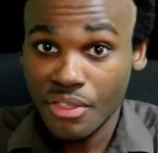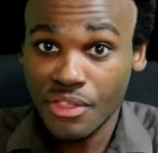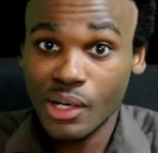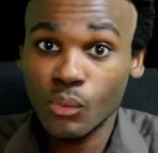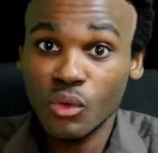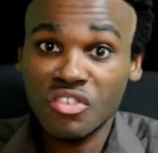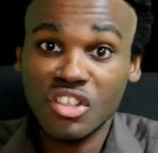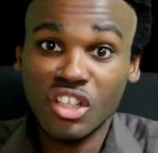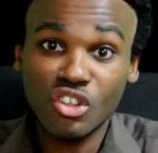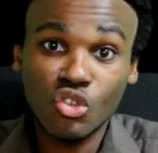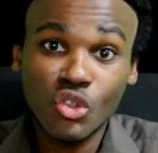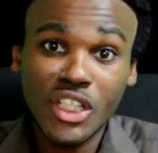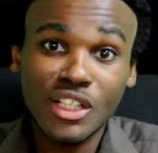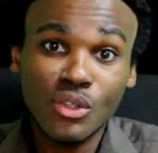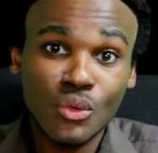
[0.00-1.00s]
There was a
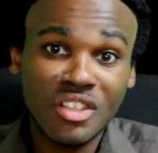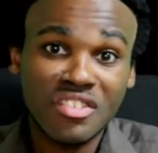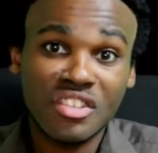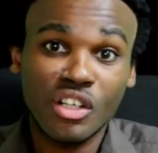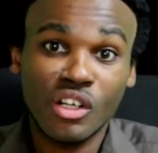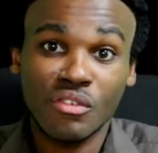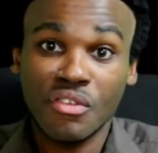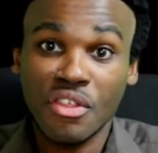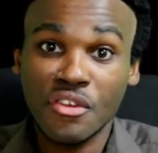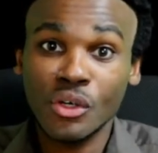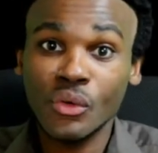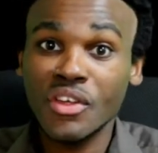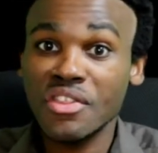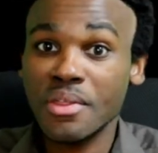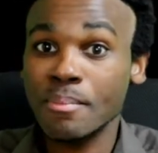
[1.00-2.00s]
real risk of
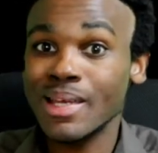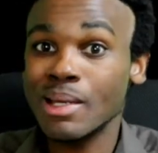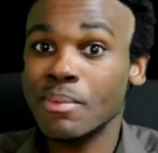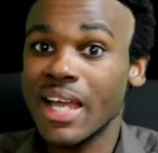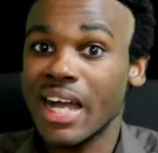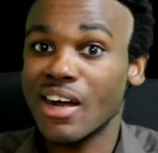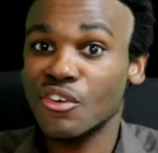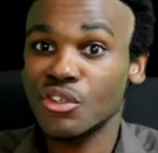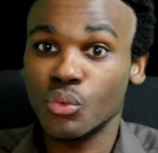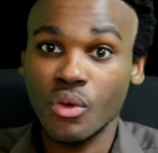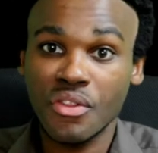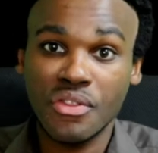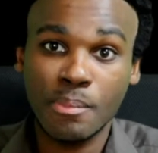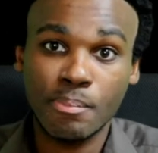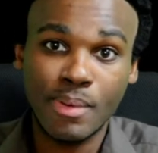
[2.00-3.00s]
throwing the baby out
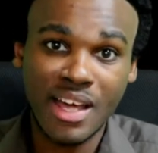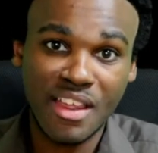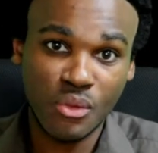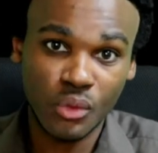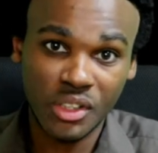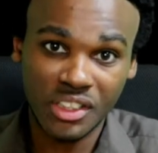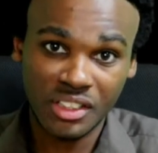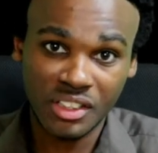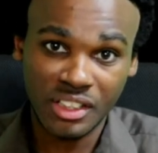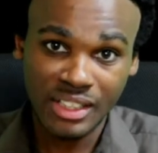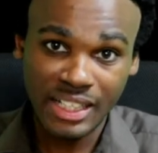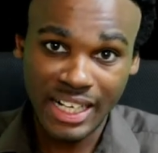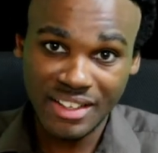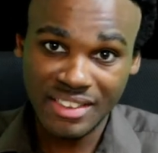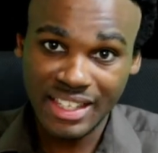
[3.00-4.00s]
with the bathwater
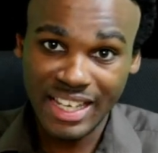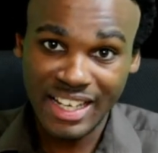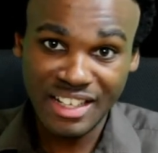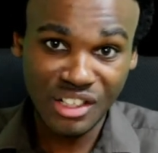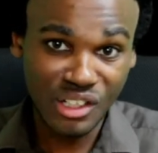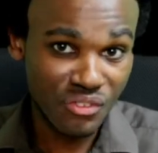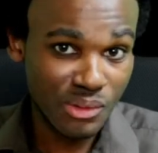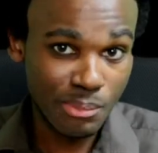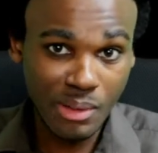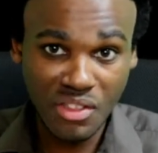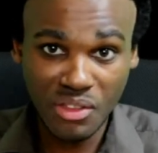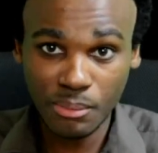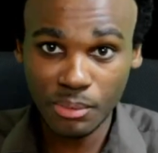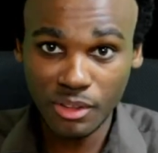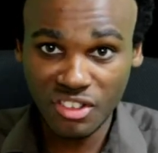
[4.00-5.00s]
at the end of the
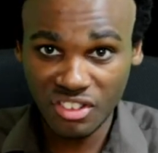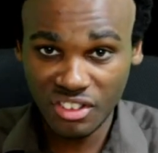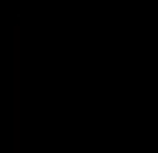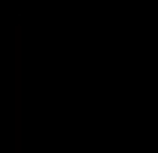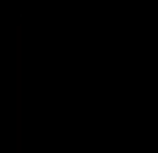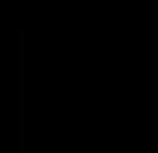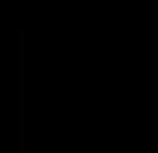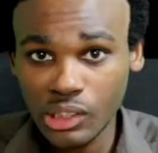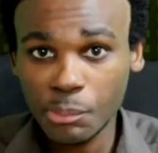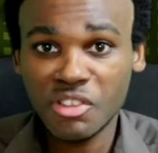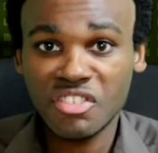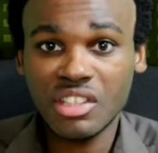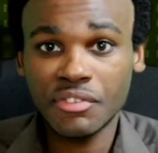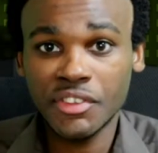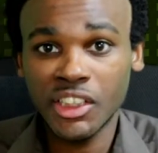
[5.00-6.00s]
bathing process. Number
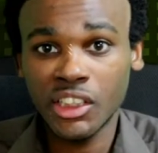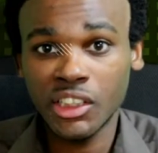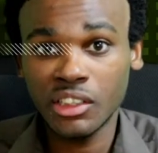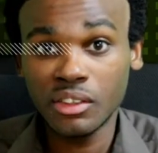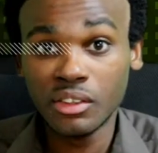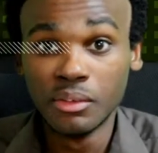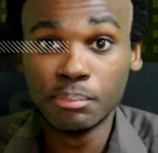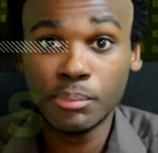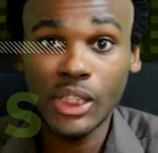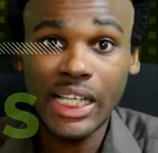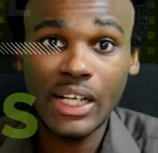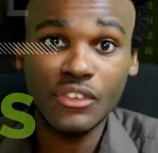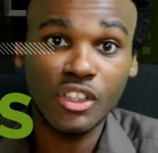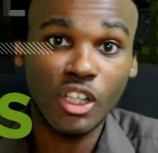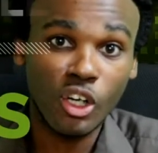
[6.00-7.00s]
seventeen. Pull
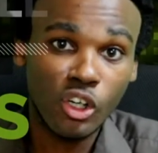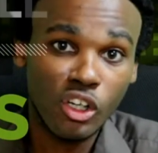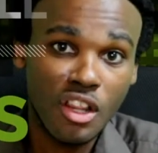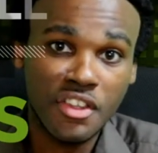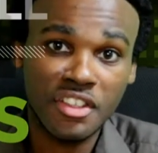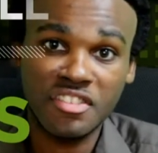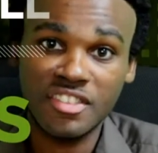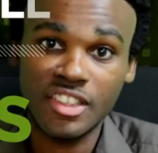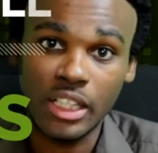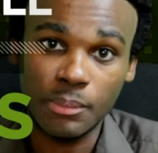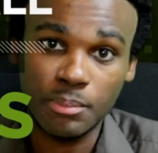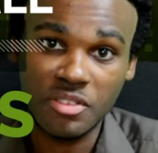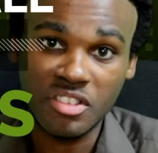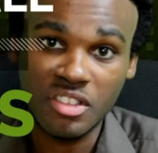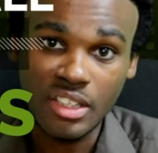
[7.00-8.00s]
out all the
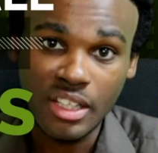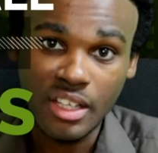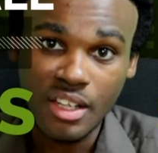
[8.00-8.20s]
stops.